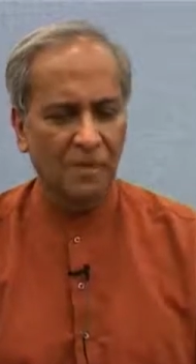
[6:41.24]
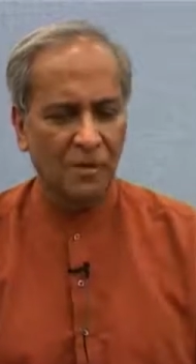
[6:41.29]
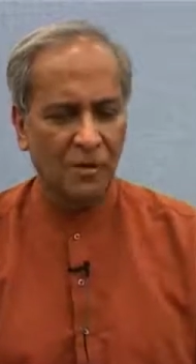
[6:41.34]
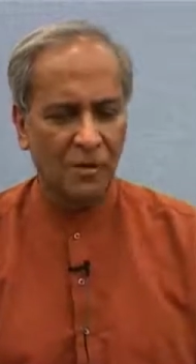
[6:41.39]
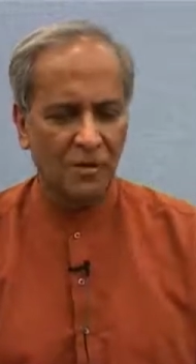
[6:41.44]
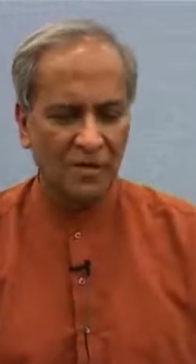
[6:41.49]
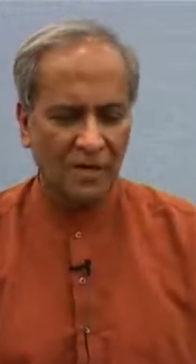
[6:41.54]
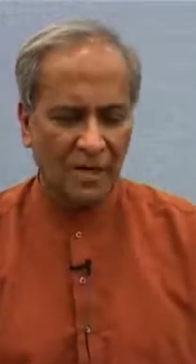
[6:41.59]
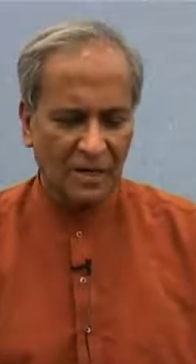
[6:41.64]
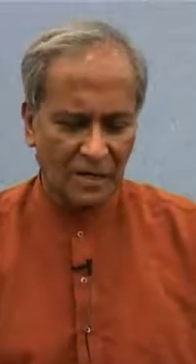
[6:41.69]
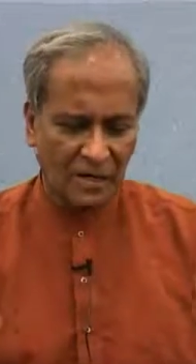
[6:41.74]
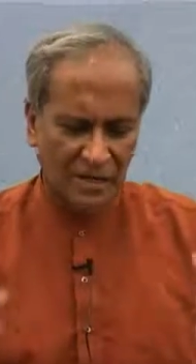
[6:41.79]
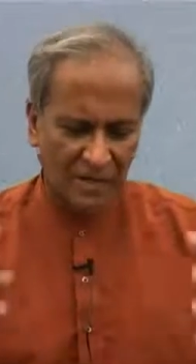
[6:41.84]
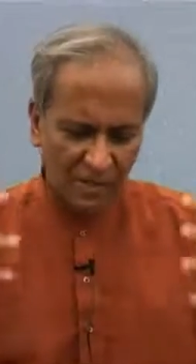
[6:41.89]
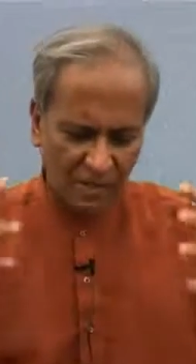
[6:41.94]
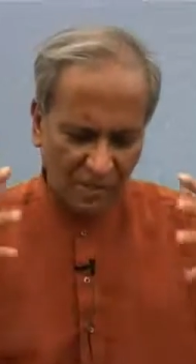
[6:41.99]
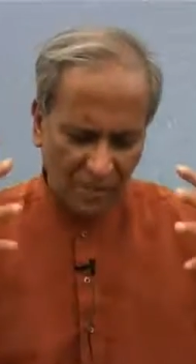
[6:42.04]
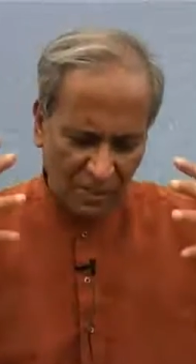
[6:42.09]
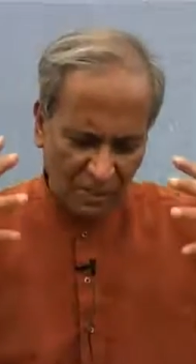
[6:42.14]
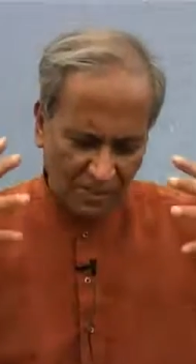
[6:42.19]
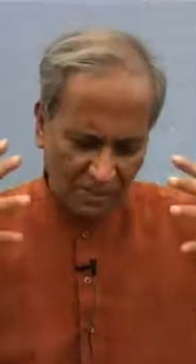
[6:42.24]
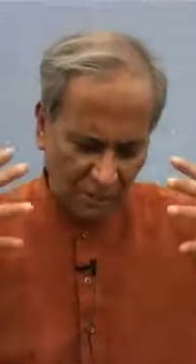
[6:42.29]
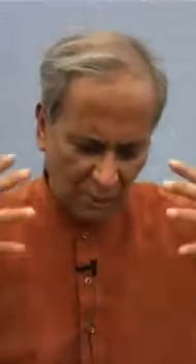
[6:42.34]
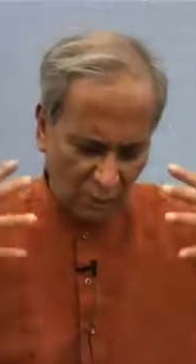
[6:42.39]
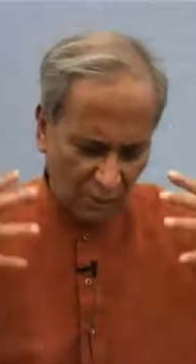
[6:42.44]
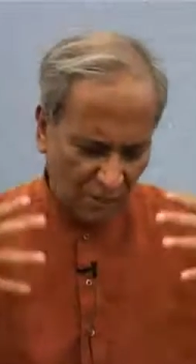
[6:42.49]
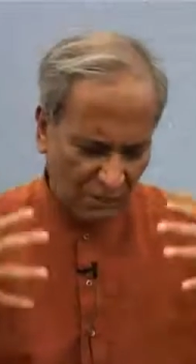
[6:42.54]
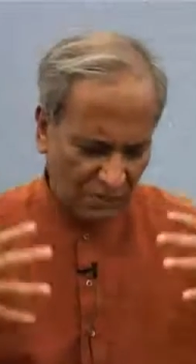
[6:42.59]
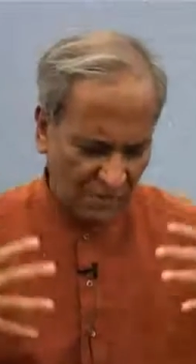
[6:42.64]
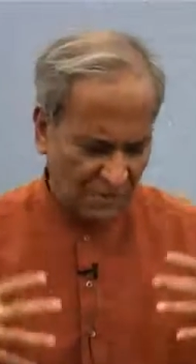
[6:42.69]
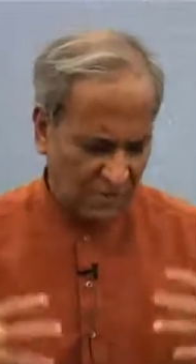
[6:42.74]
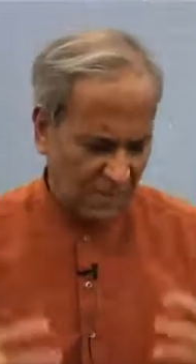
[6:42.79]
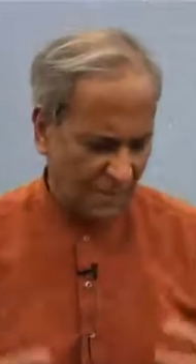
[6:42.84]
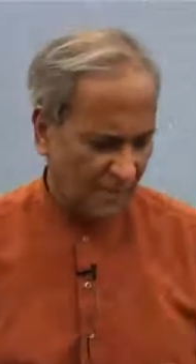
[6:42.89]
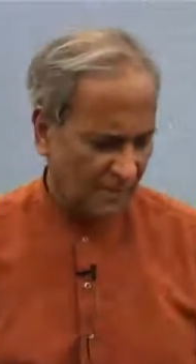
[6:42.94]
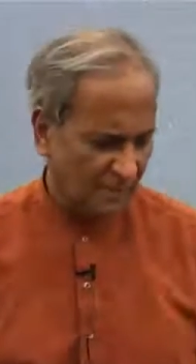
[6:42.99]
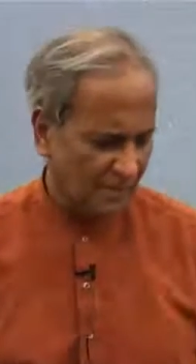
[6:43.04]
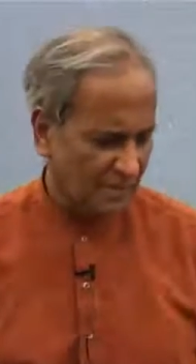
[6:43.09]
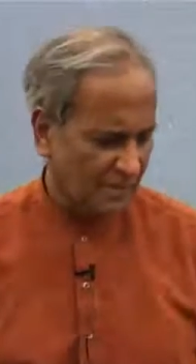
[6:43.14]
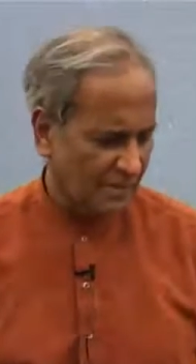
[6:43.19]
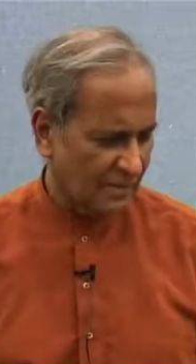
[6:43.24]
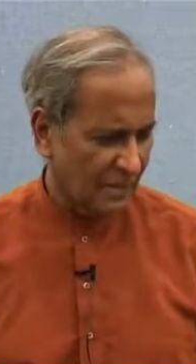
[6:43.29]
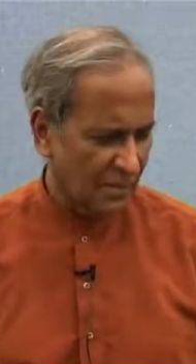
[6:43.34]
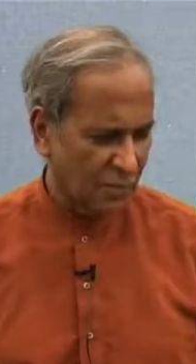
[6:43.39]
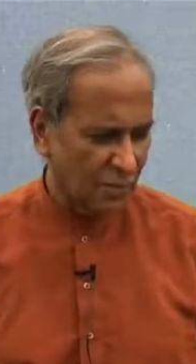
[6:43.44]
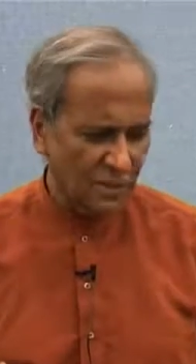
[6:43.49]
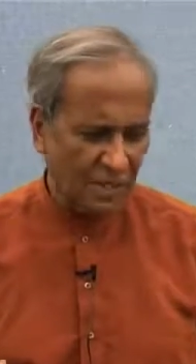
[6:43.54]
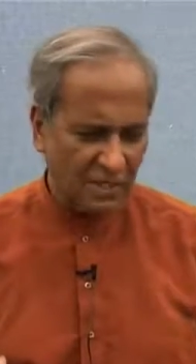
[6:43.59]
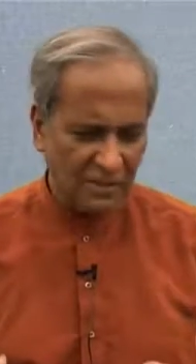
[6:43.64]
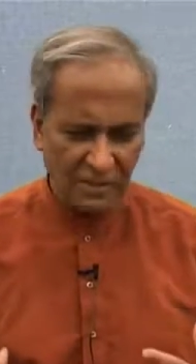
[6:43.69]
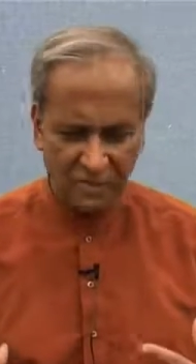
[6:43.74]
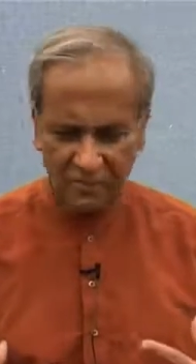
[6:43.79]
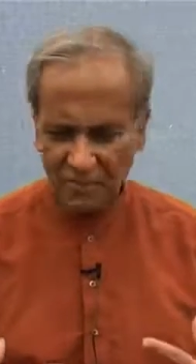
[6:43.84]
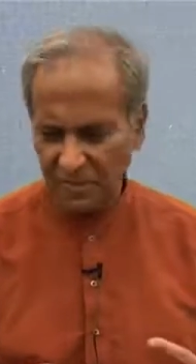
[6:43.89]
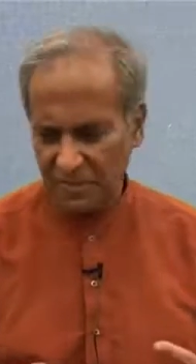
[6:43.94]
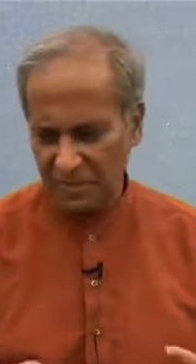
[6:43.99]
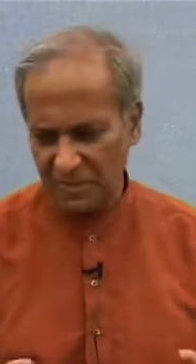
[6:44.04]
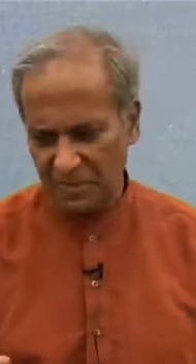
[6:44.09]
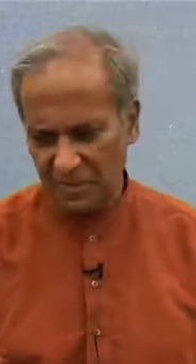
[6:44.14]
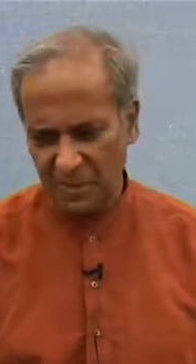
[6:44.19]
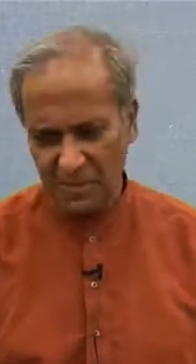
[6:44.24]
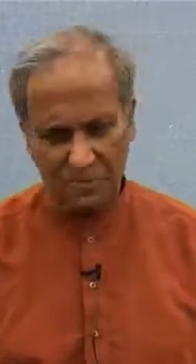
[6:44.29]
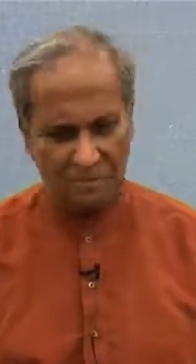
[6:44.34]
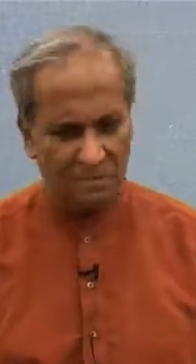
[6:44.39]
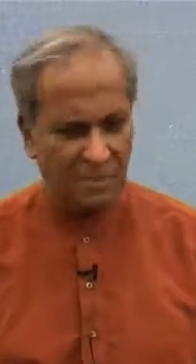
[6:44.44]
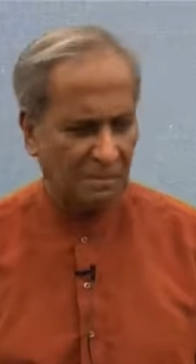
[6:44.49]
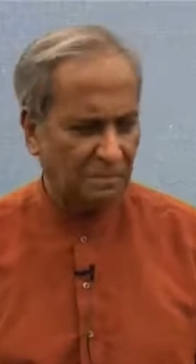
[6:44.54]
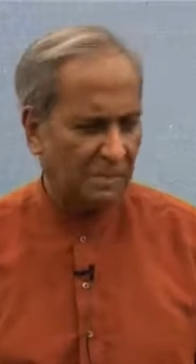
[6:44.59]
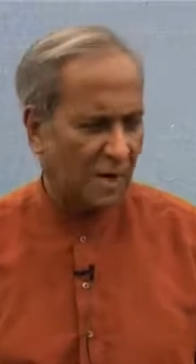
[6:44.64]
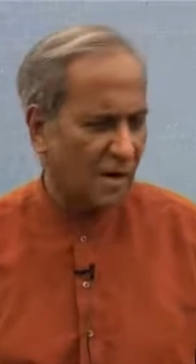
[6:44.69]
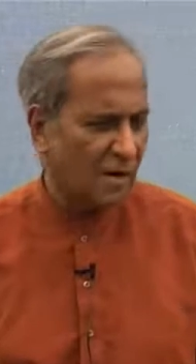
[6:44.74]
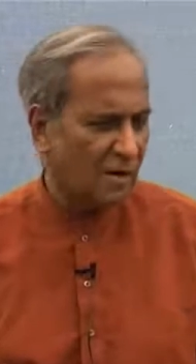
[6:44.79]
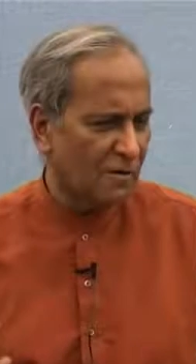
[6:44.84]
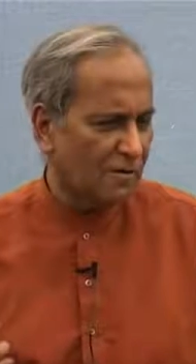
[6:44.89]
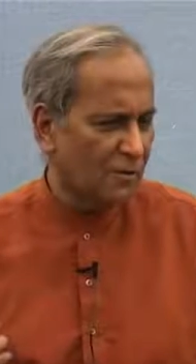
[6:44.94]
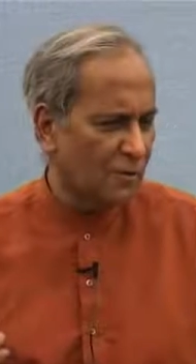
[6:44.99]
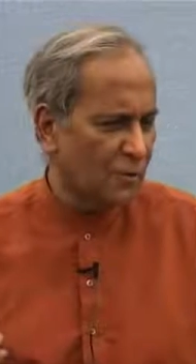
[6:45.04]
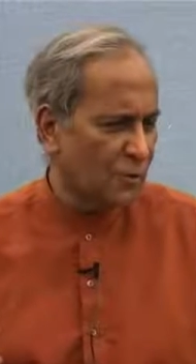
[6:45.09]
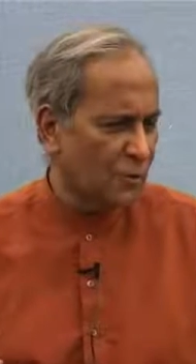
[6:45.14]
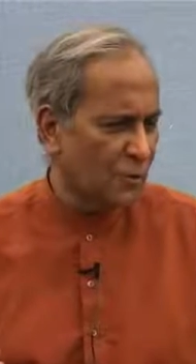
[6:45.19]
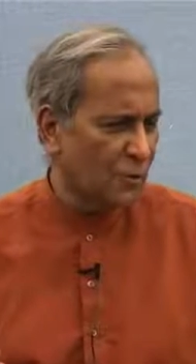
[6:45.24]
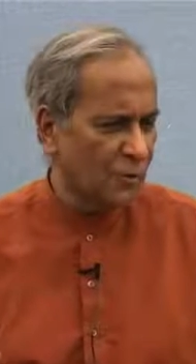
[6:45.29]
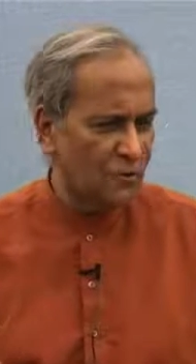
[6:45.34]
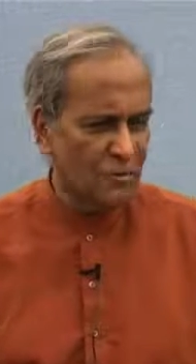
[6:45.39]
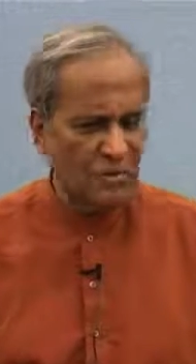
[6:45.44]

You see, unless we improve ourselves and recognize that we possess powerful tools,